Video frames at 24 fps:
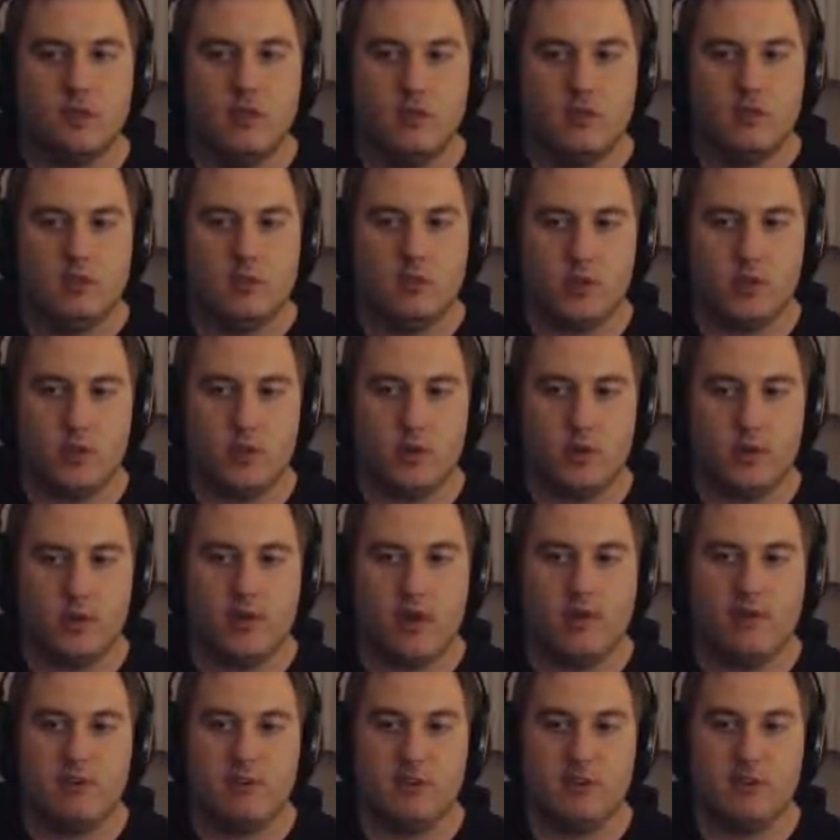So
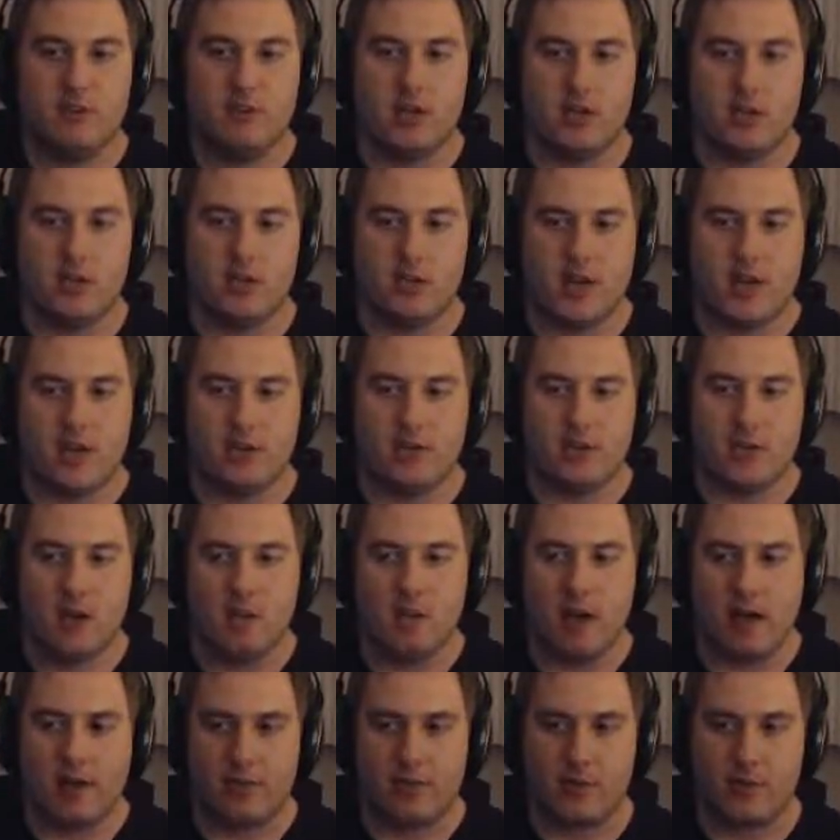inevitably you're gonna have to come
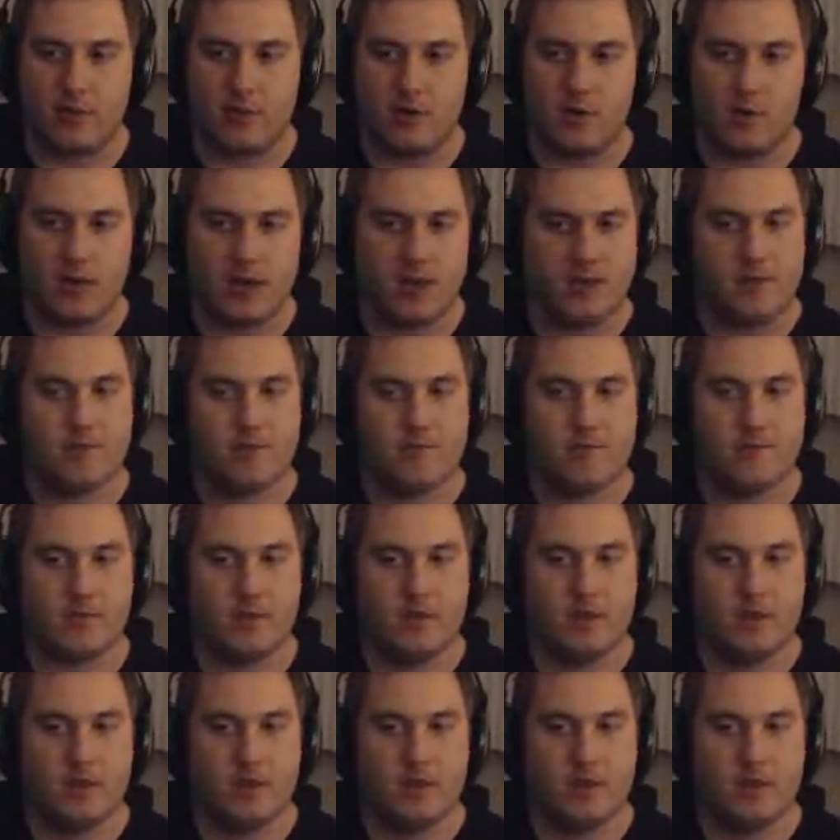back through here again,